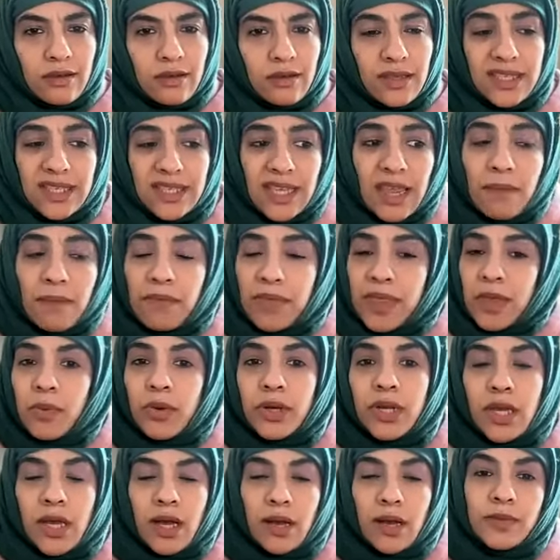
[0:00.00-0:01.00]
Same thing
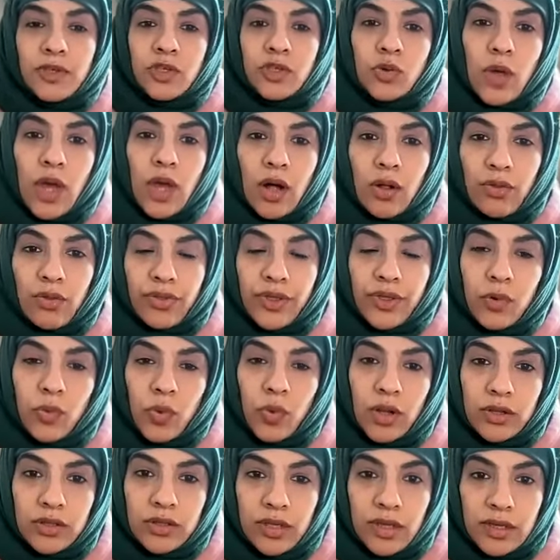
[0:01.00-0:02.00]
when it comes to health and
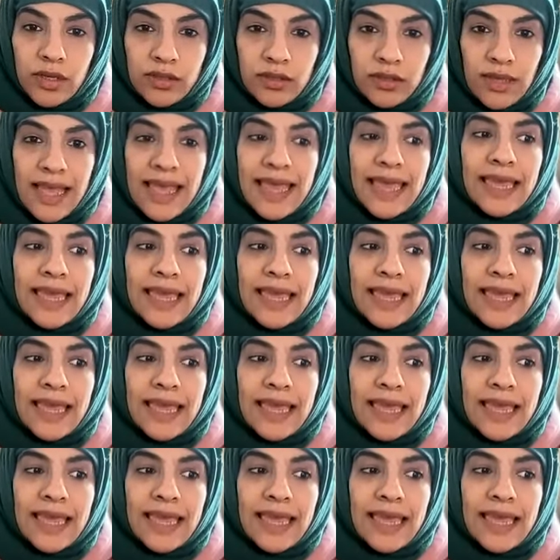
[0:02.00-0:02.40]
wellness.